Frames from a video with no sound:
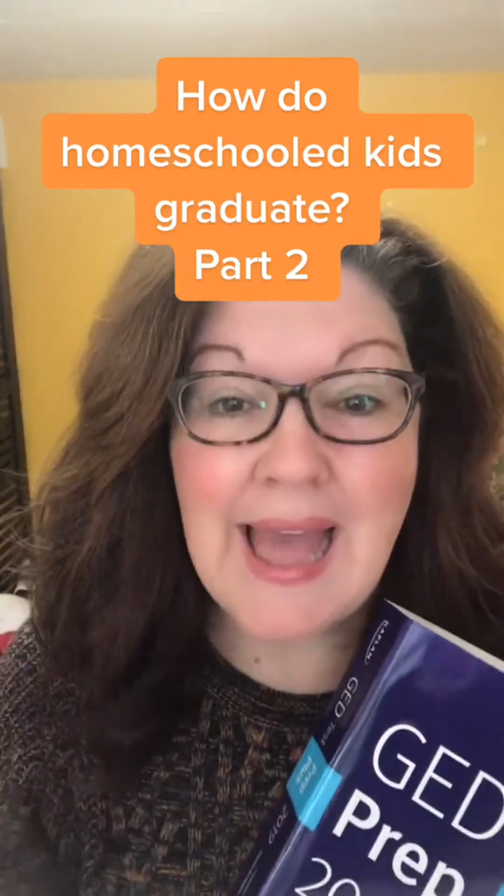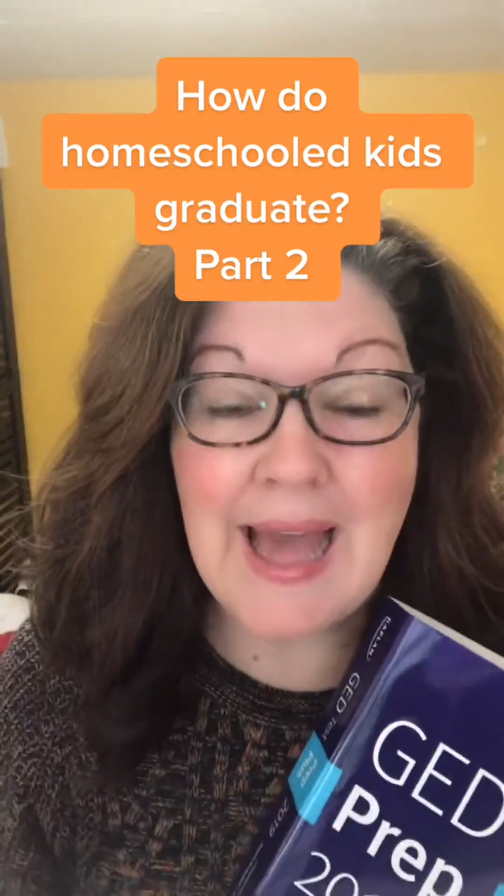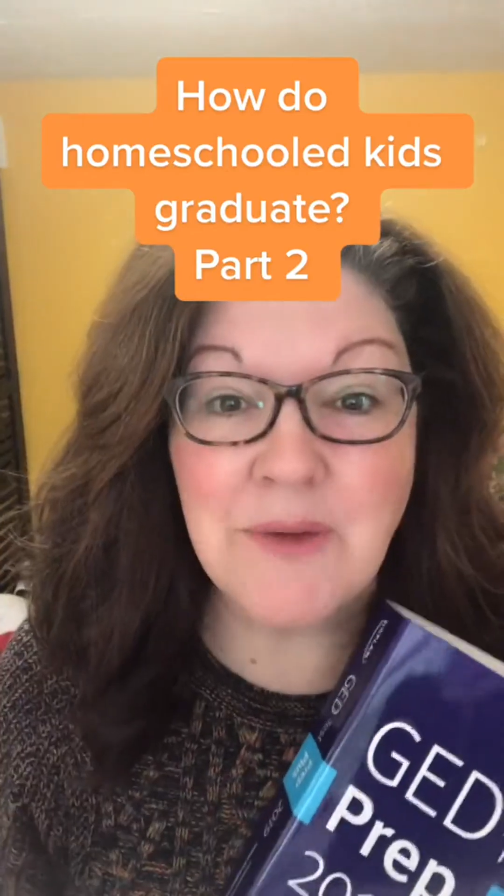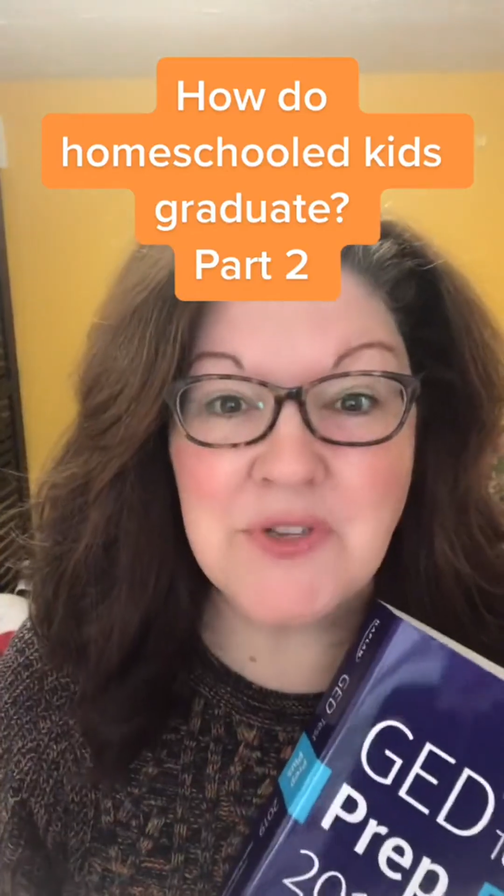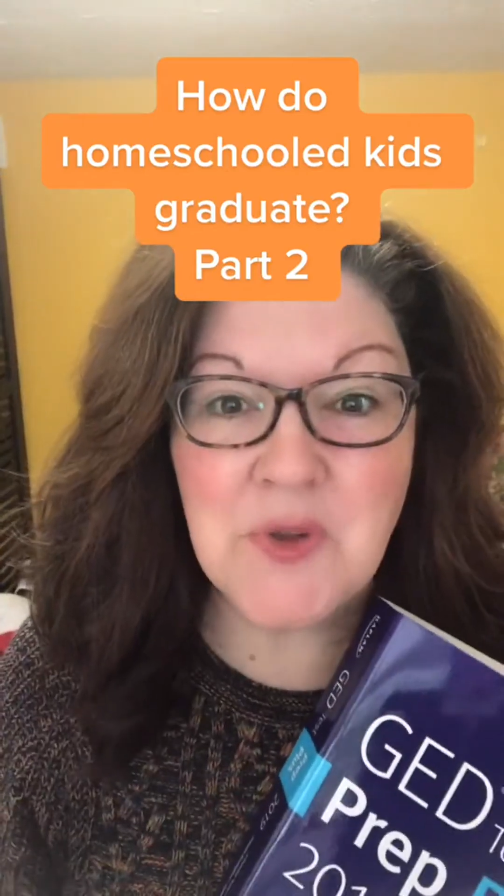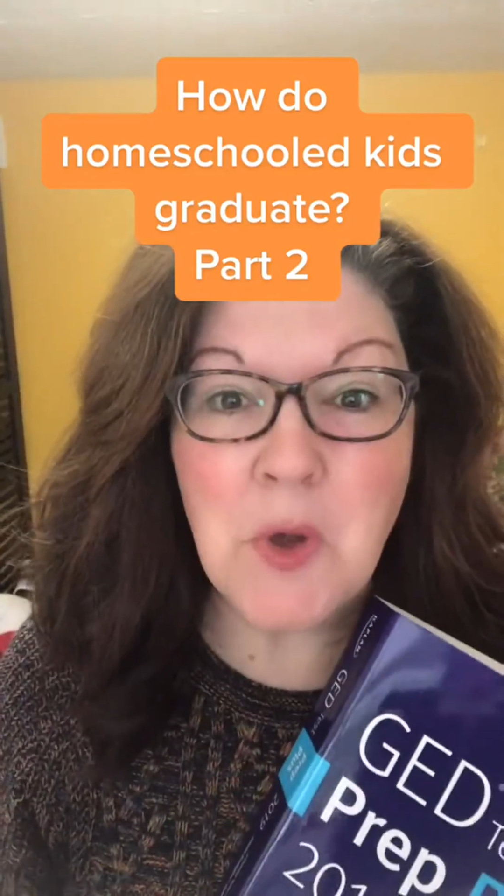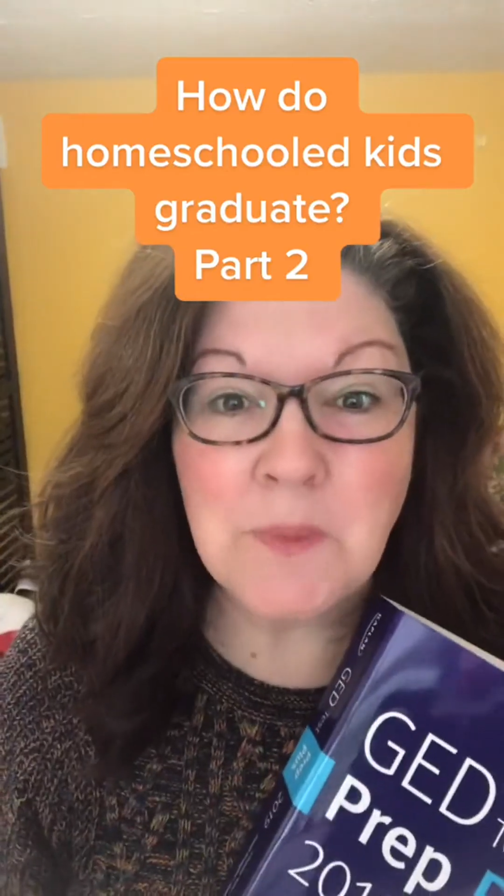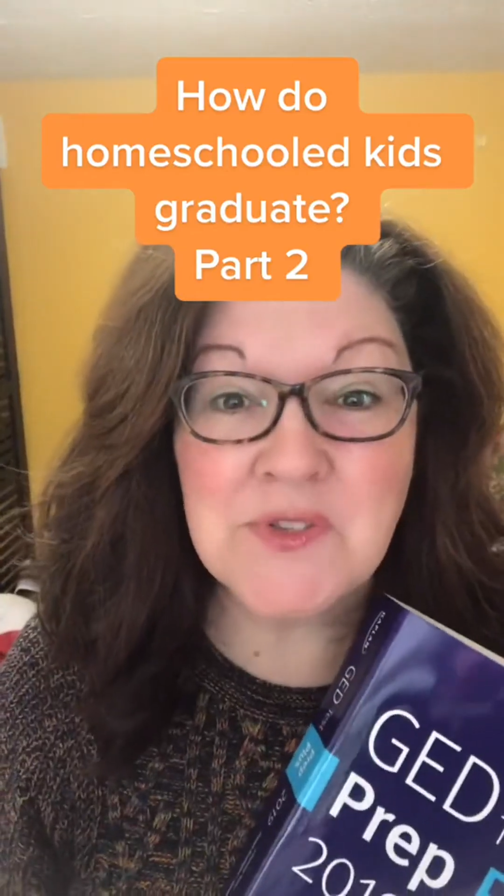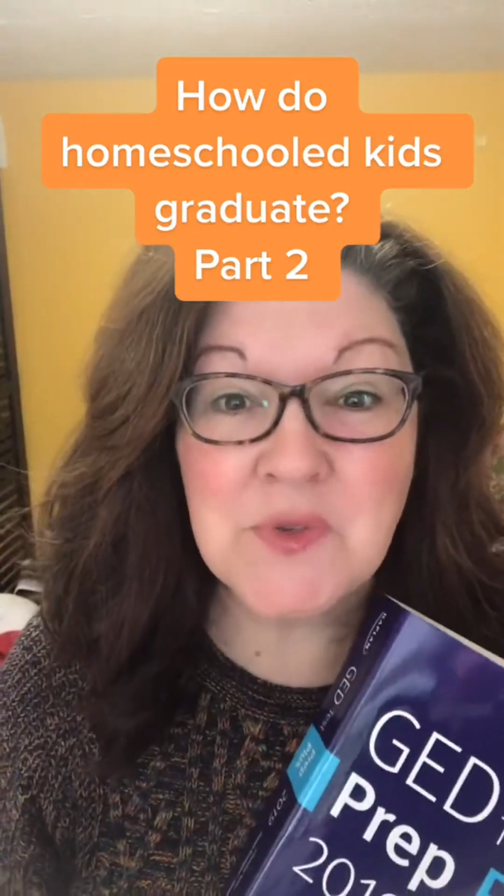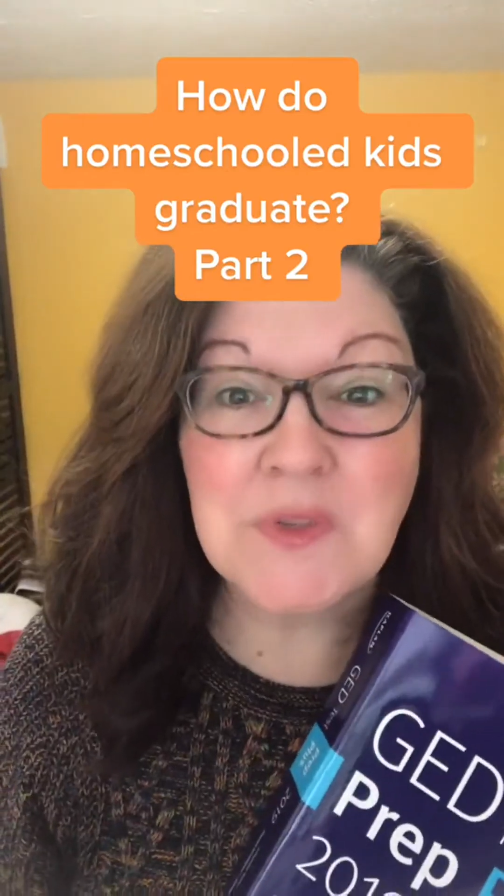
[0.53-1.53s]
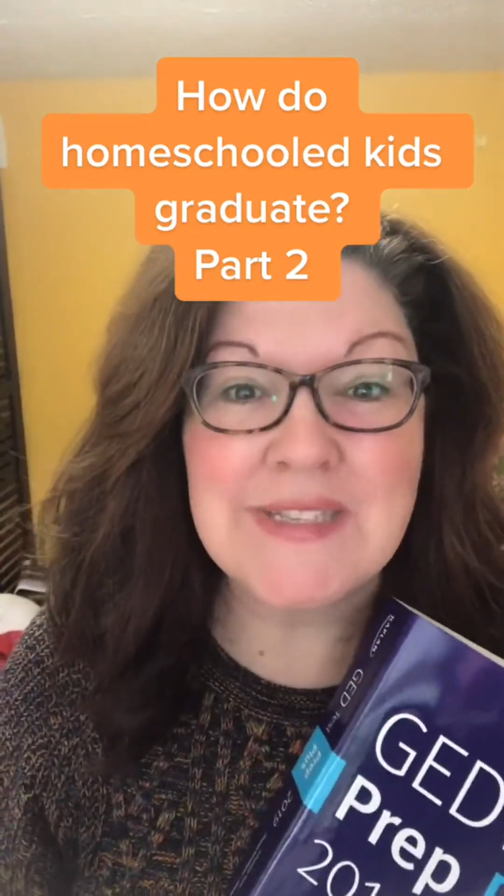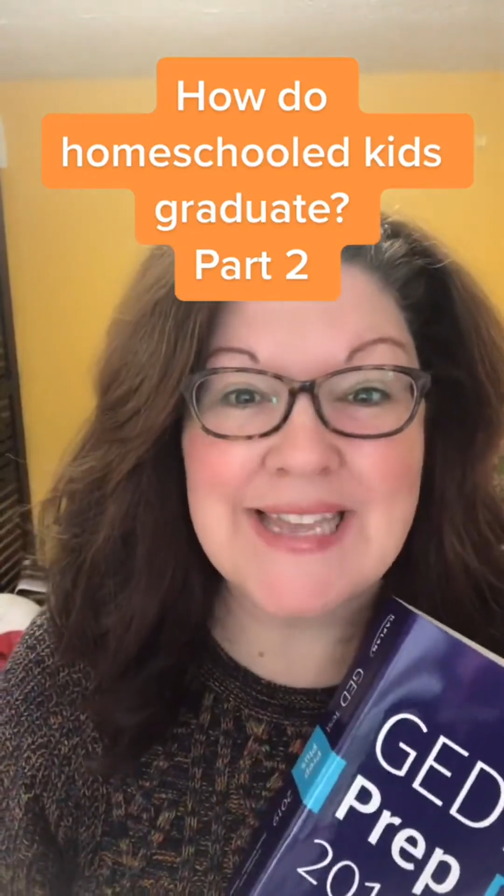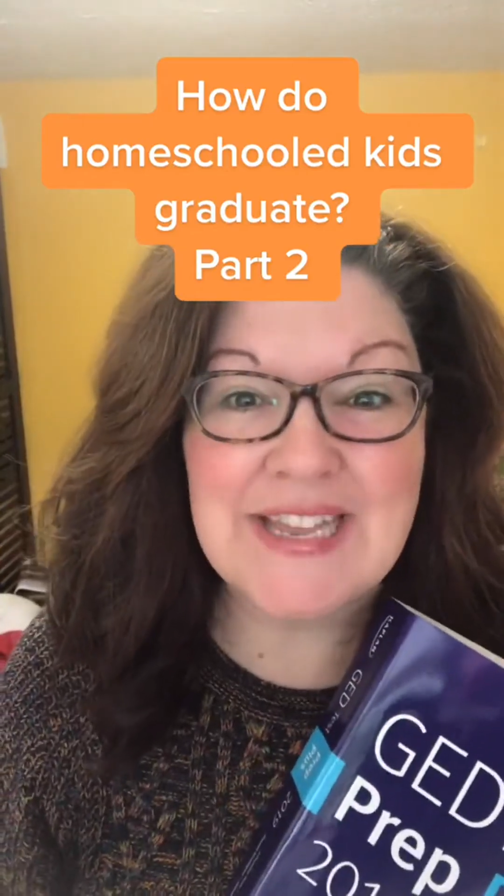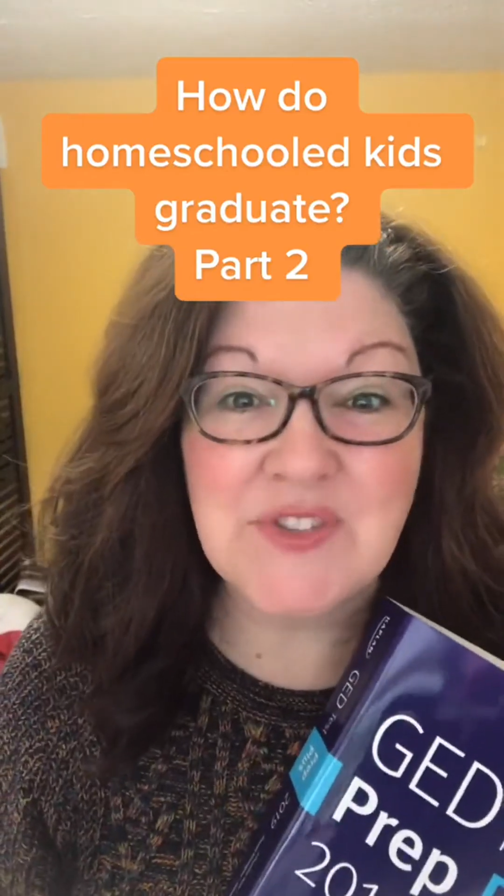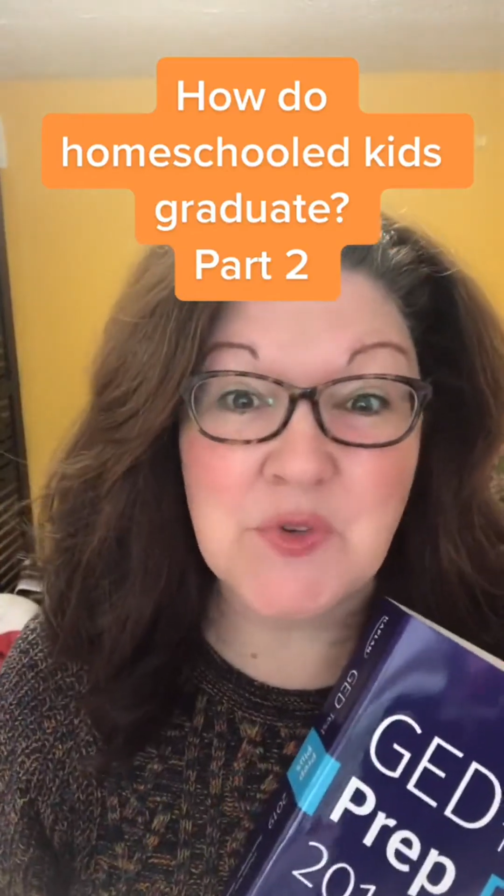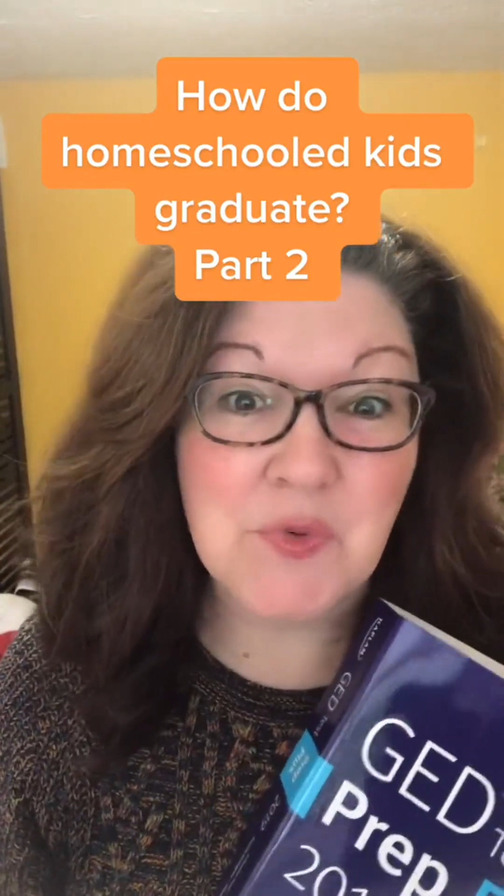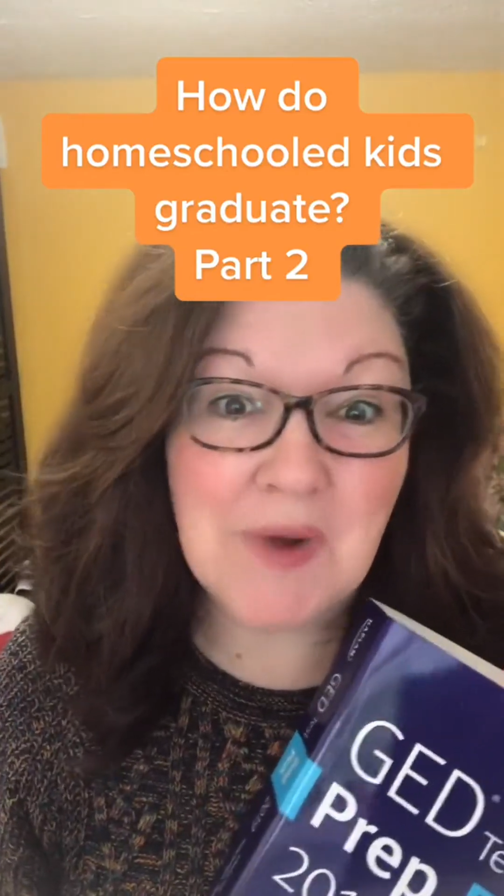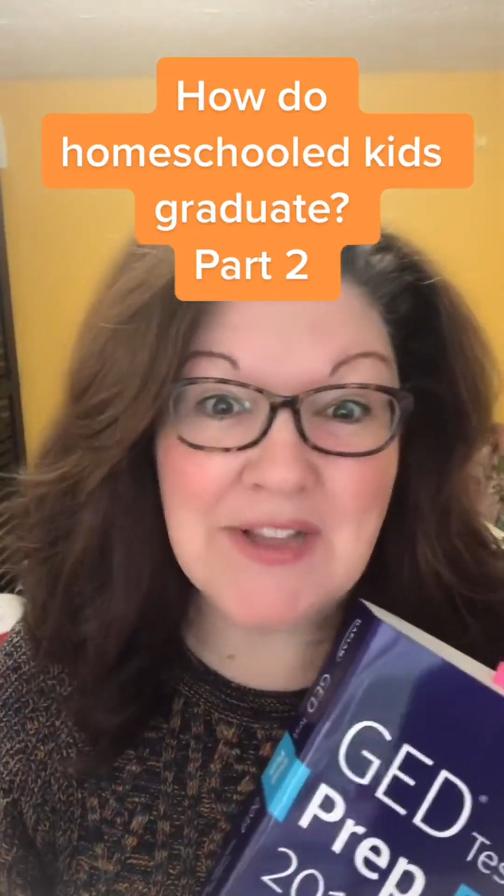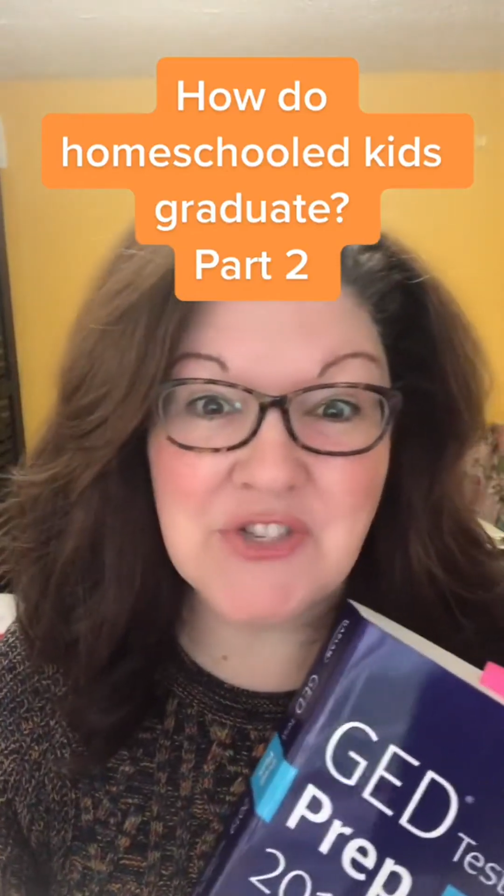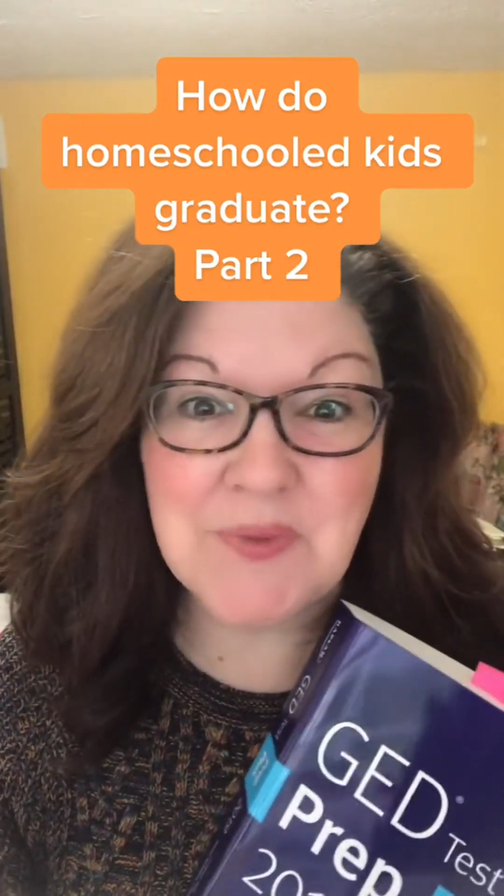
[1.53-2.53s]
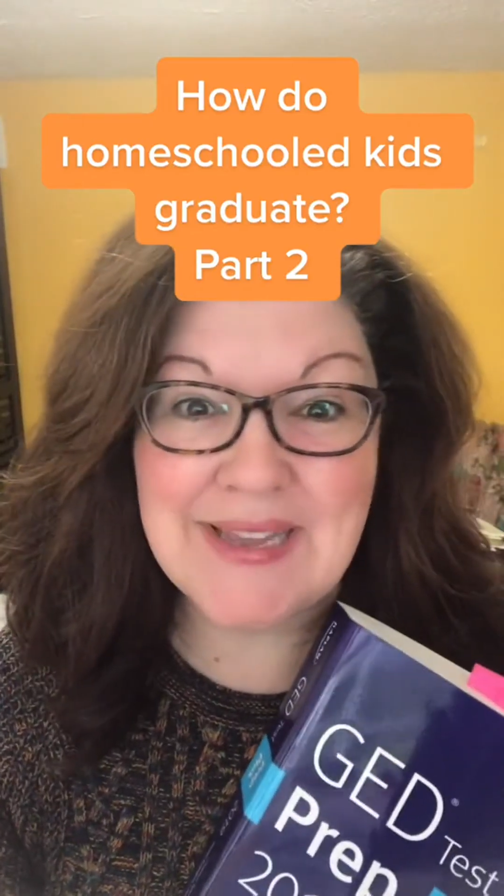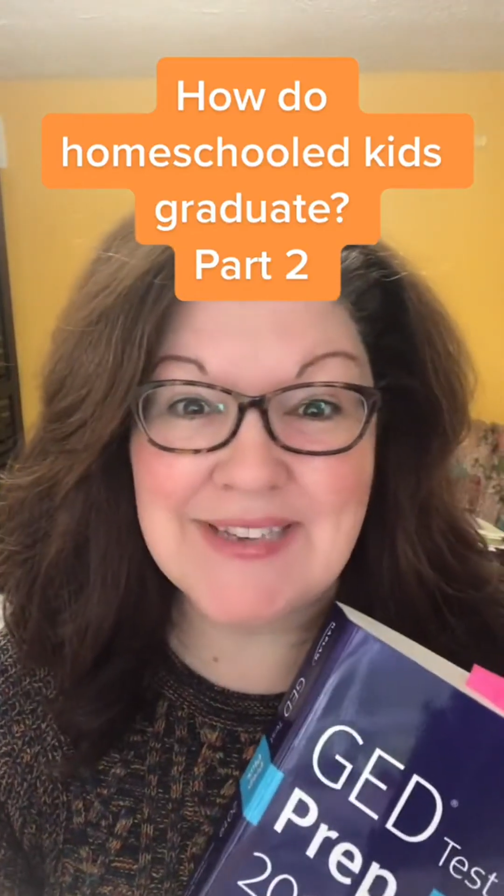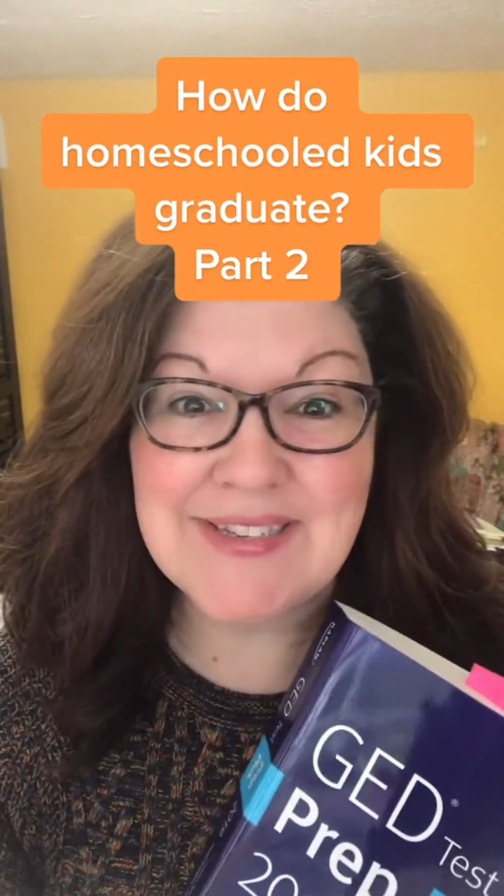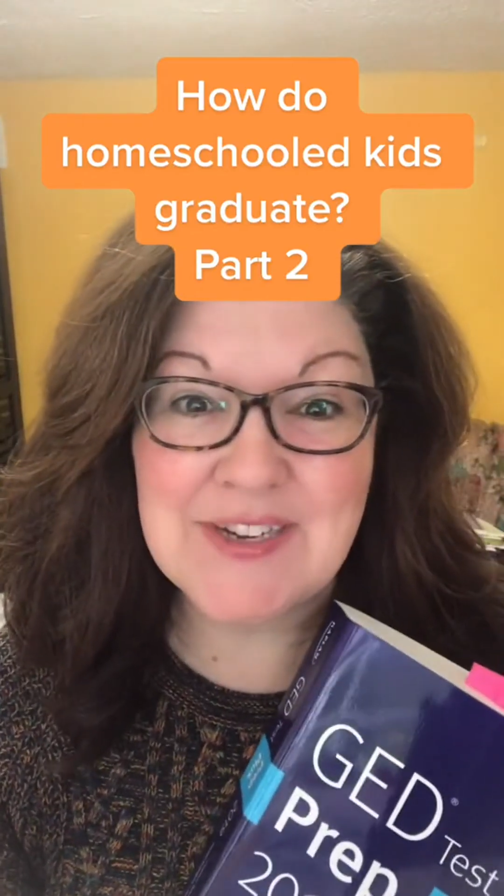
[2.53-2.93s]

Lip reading: How do homeschooled kids graduate?